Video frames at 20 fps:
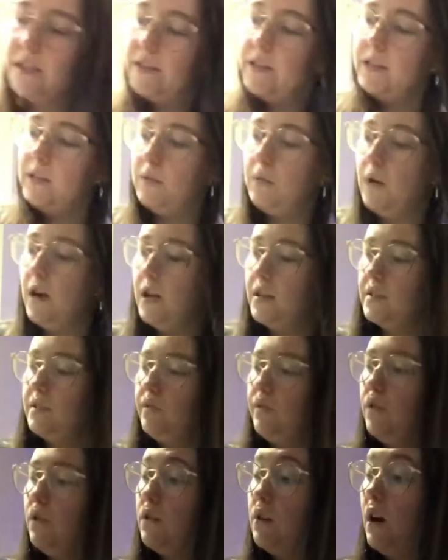the worst
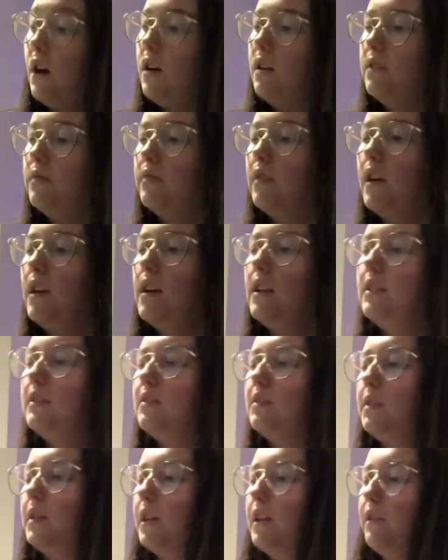vlogger. Right, let's
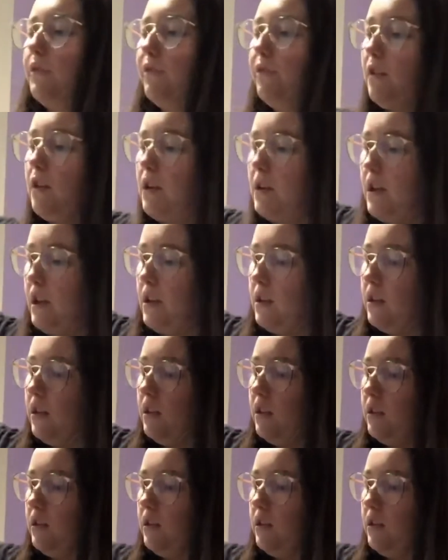quickly fry an egg.